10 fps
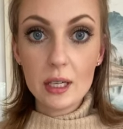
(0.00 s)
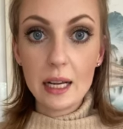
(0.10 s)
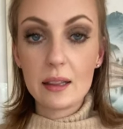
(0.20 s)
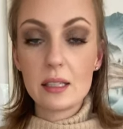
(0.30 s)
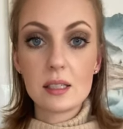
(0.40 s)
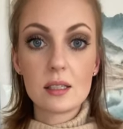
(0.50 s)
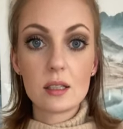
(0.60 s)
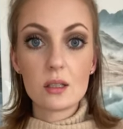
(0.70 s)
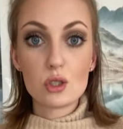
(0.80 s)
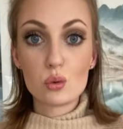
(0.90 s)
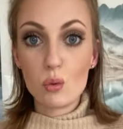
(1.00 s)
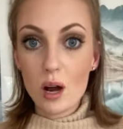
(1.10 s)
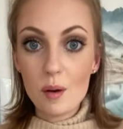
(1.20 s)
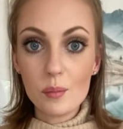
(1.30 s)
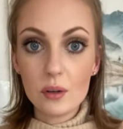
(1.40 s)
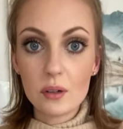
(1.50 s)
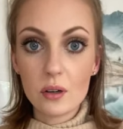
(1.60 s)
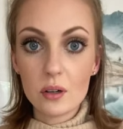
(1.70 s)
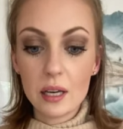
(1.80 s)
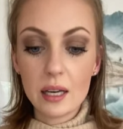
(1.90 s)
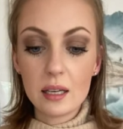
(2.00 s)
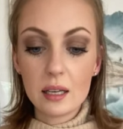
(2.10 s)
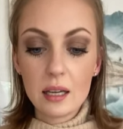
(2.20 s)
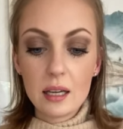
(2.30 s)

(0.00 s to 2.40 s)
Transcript: and this swamp, okay?